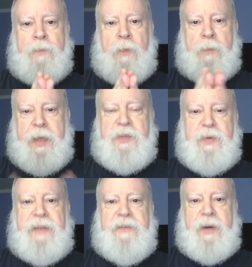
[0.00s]
Because we
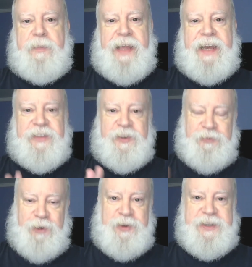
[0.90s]
live on a planet that
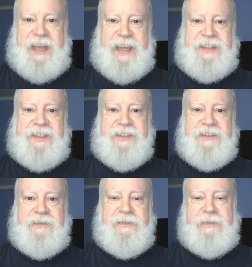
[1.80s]
rotates,
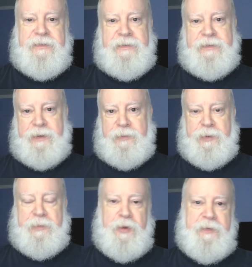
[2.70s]

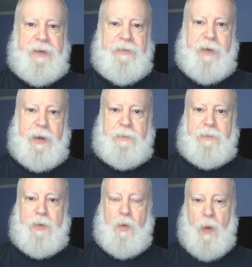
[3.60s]
we're moving
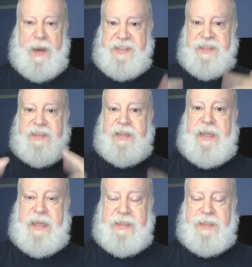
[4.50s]
from west to
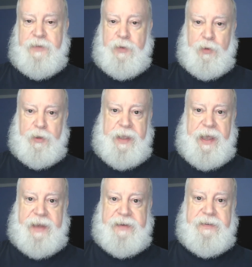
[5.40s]
east. If you look
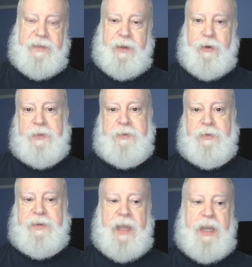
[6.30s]
at the Earth's
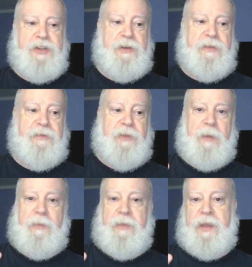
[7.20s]
rotation
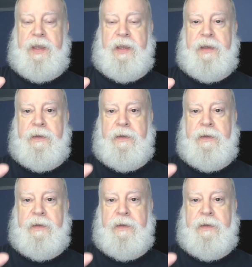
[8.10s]
from the